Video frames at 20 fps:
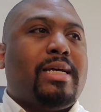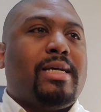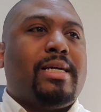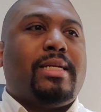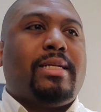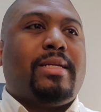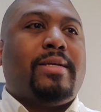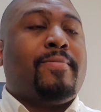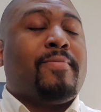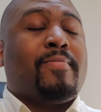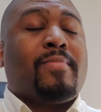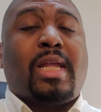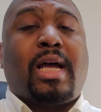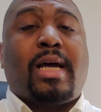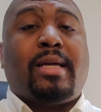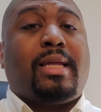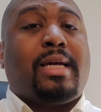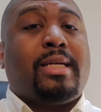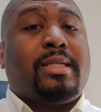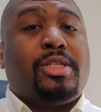And
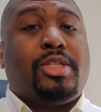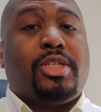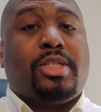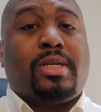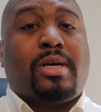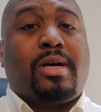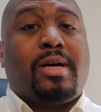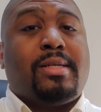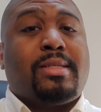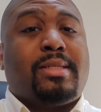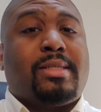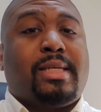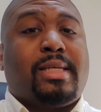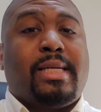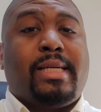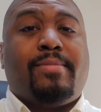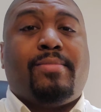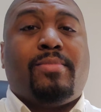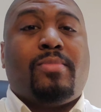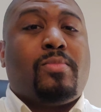I'd like to just
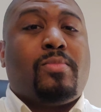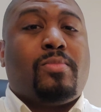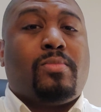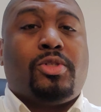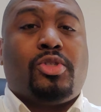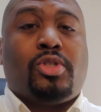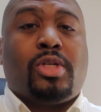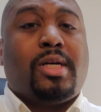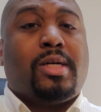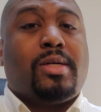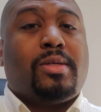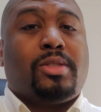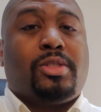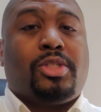honestly chug,